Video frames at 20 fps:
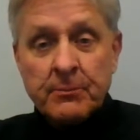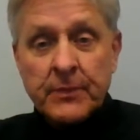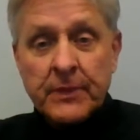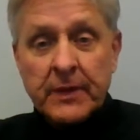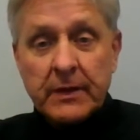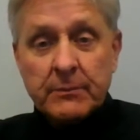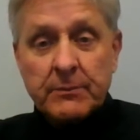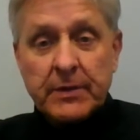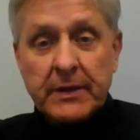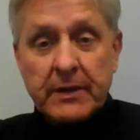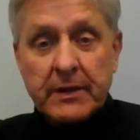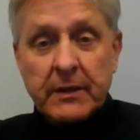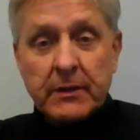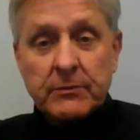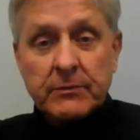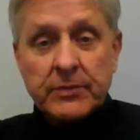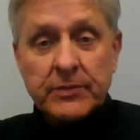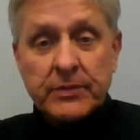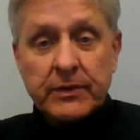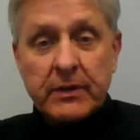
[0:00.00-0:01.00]
it
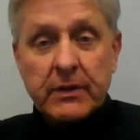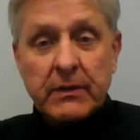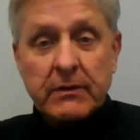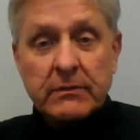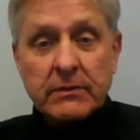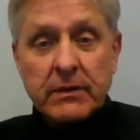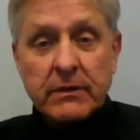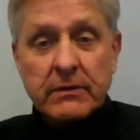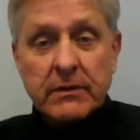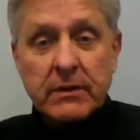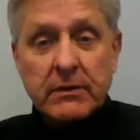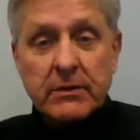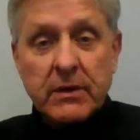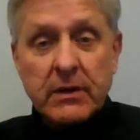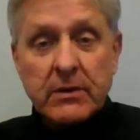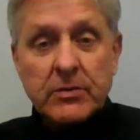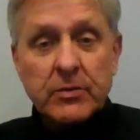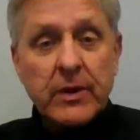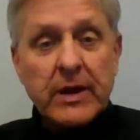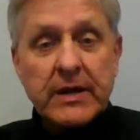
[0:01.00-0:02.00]
becomes a
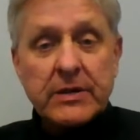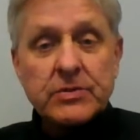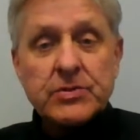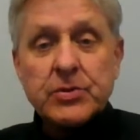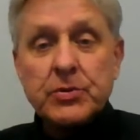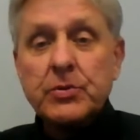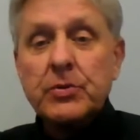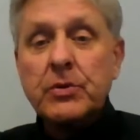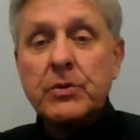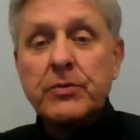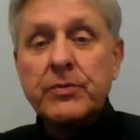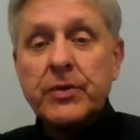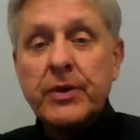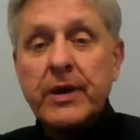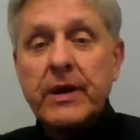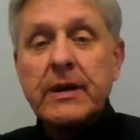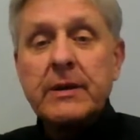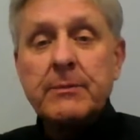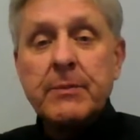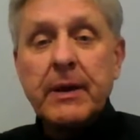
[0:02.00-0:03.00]
great tool for
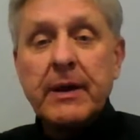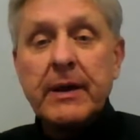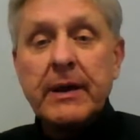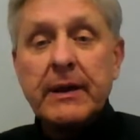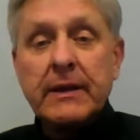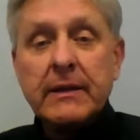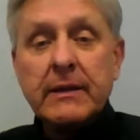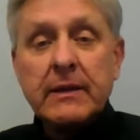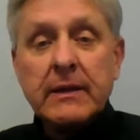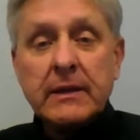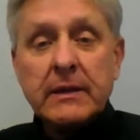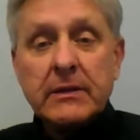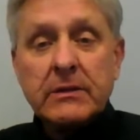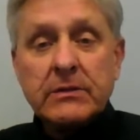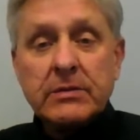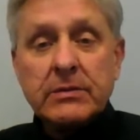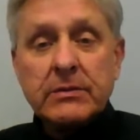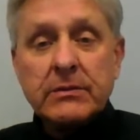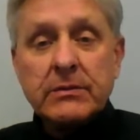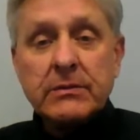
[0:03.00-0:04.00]
anybody
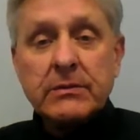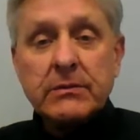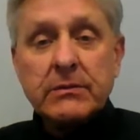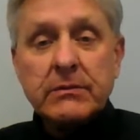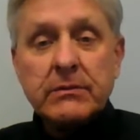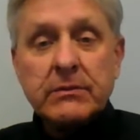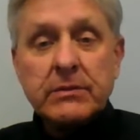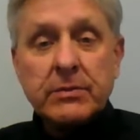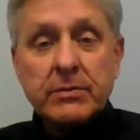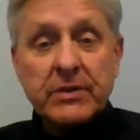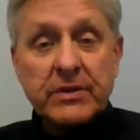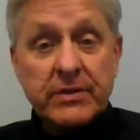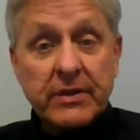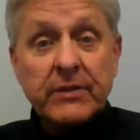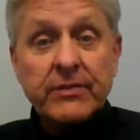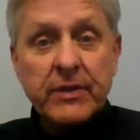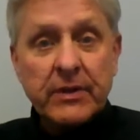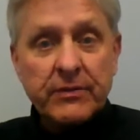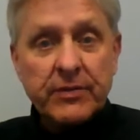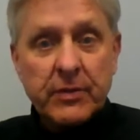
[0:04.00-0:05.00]
to
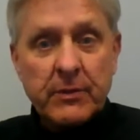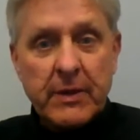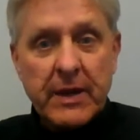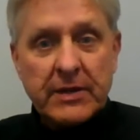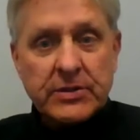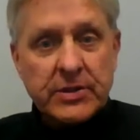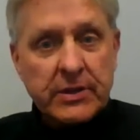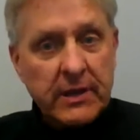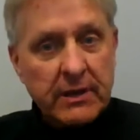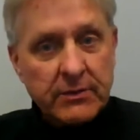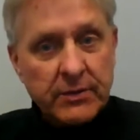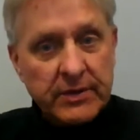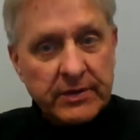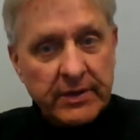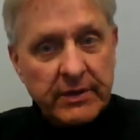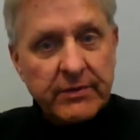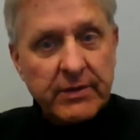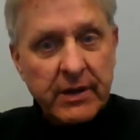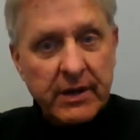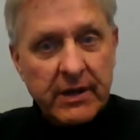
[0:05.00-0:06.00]
receive information and
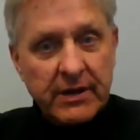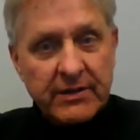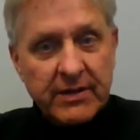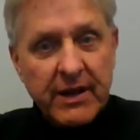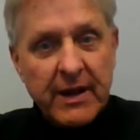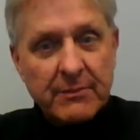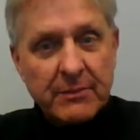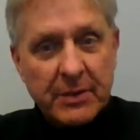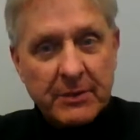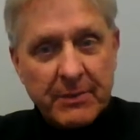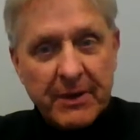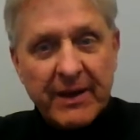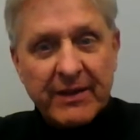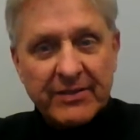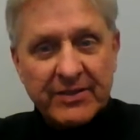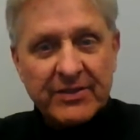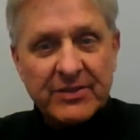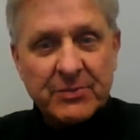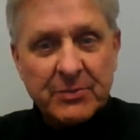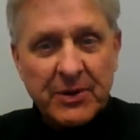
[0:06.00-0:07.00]
receive it on a timely
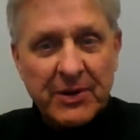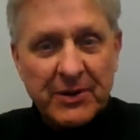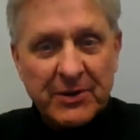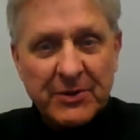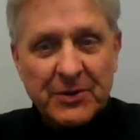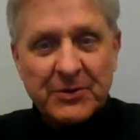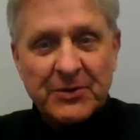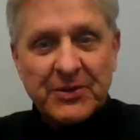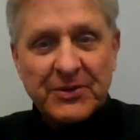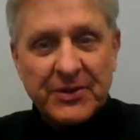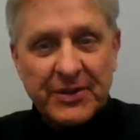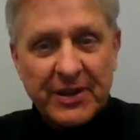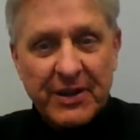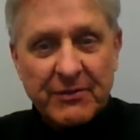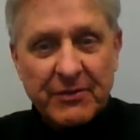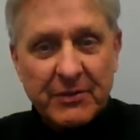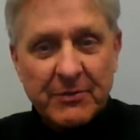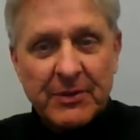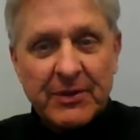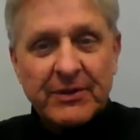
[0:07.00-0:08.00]
basis. We all know that the
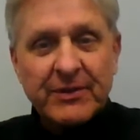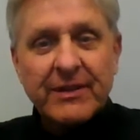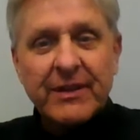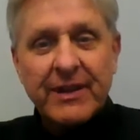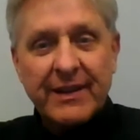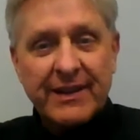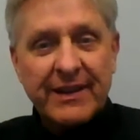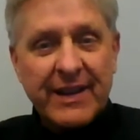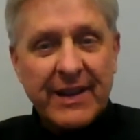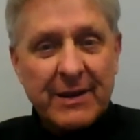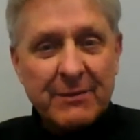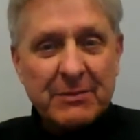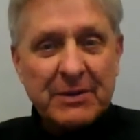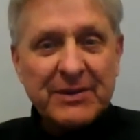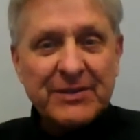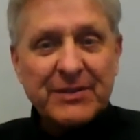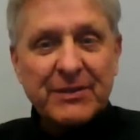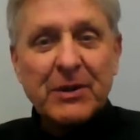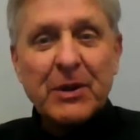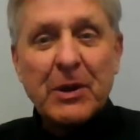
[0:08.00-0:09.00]
government can be
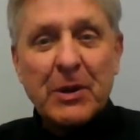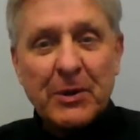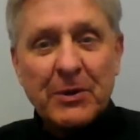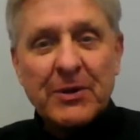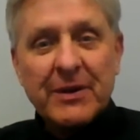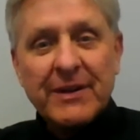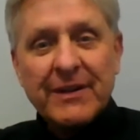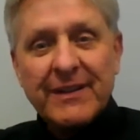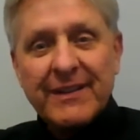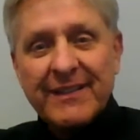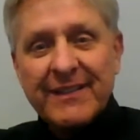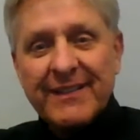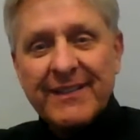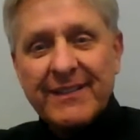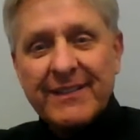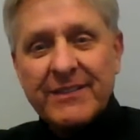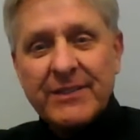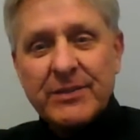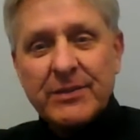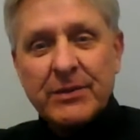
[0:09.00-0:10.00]
slow
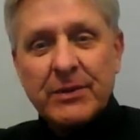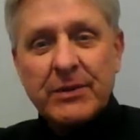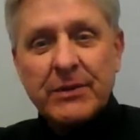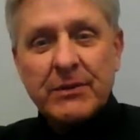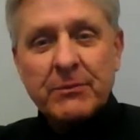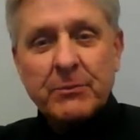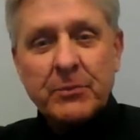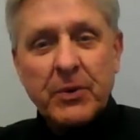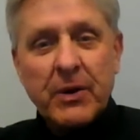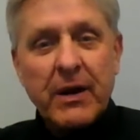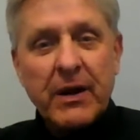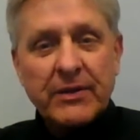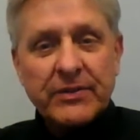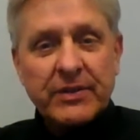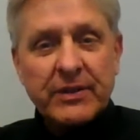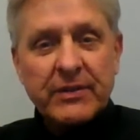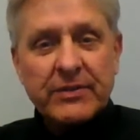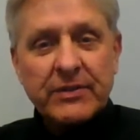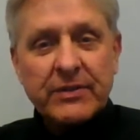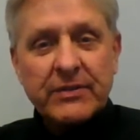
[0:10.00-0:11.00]
in certain
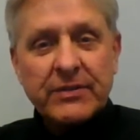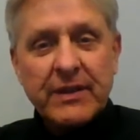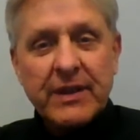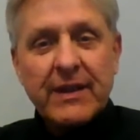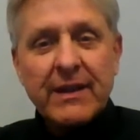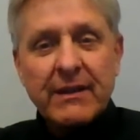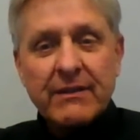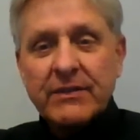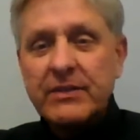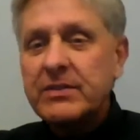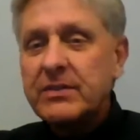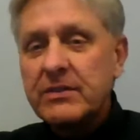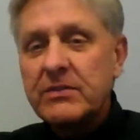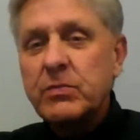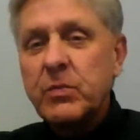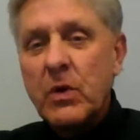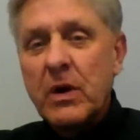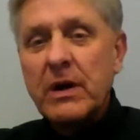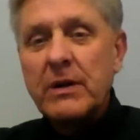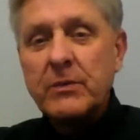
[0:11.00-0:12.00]
processes, and this is
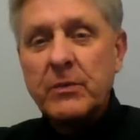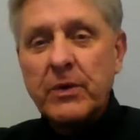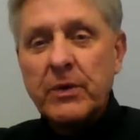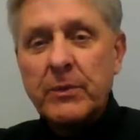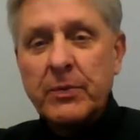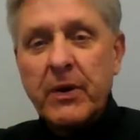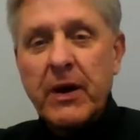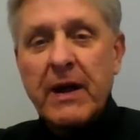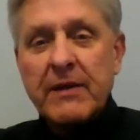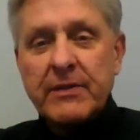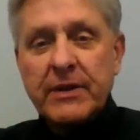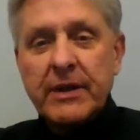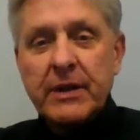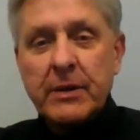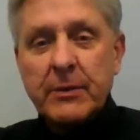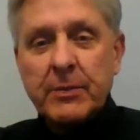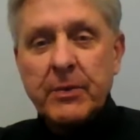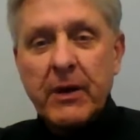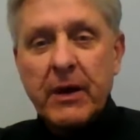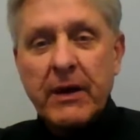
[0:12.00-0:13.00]
one where private
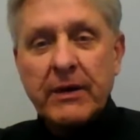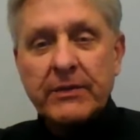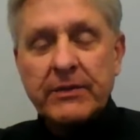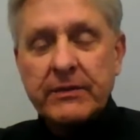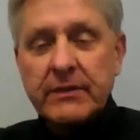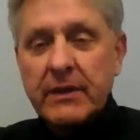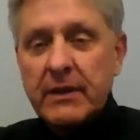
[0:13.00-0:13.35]
enterprise